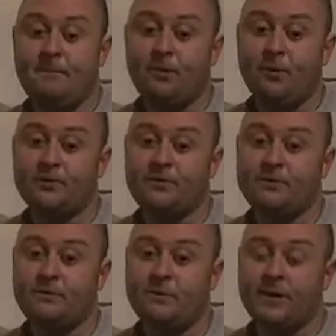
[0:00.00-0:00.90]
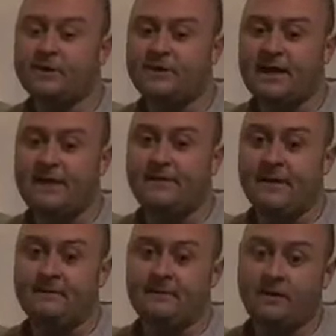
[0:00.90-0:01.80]
But when I was
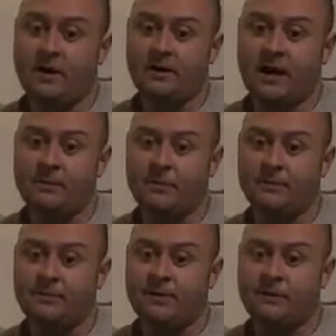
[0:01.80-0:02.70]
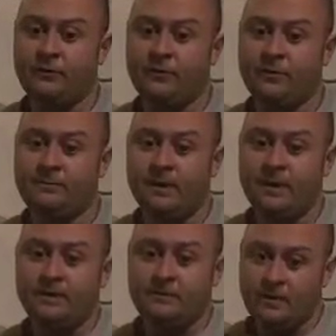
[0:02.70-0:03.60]
leaving, a guy came up to me, another
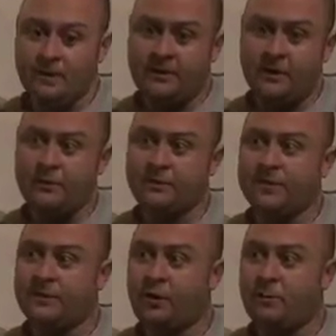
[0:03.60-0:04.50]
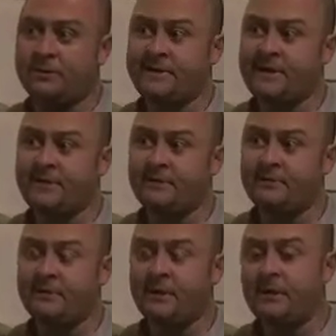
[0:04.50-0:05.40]
guy that was in the
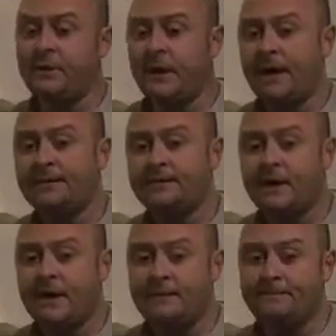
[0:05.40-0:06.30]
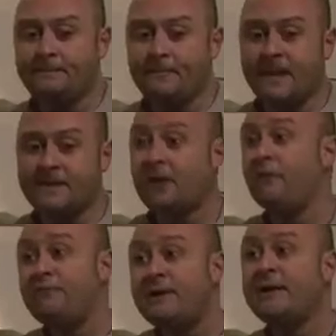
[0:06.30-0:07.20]
competition, and he said,
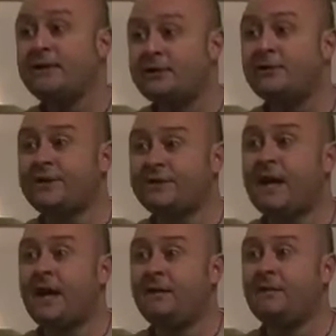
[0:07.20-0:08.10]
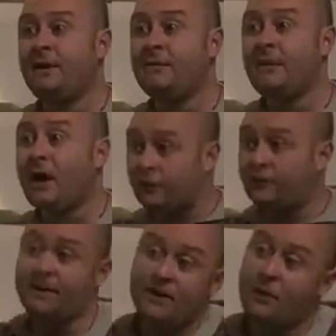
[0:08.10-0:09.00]
I really enjoyed your set. How long have
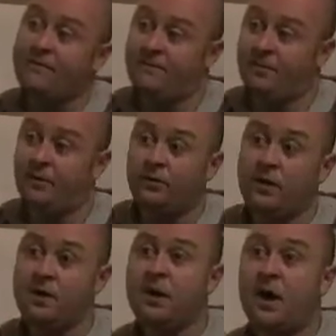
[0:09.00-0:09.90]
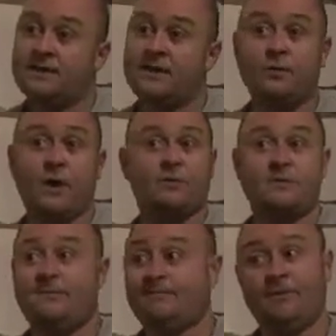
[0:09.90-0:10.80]
you been going for? I said, oh, that was
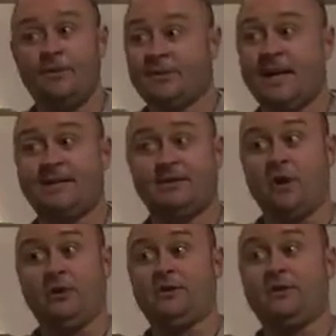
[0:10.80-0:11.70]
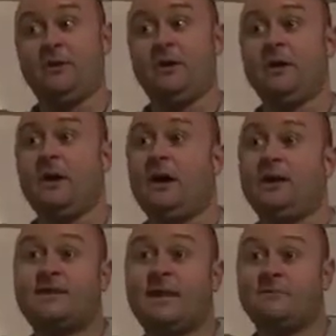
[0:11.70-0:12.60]
my first gig tonight. And
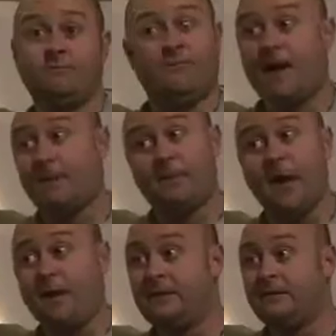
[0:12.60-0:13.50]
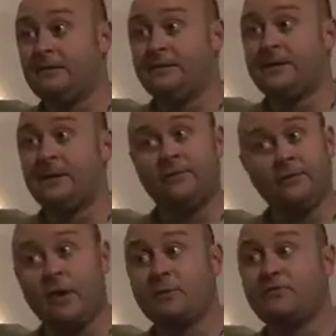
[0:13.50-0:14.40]
he said, fair play. He said, I
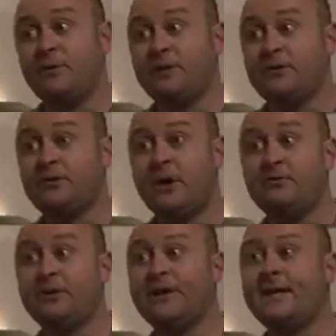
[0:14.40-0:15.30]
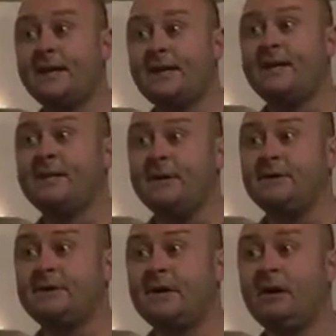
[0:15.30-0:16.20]
thought that was really good. I run a gig in
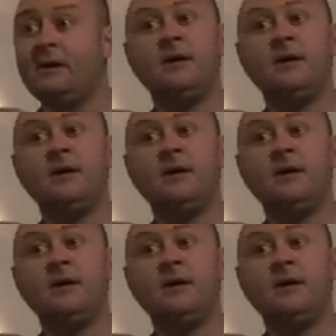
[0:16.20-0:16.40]
Kidderminster.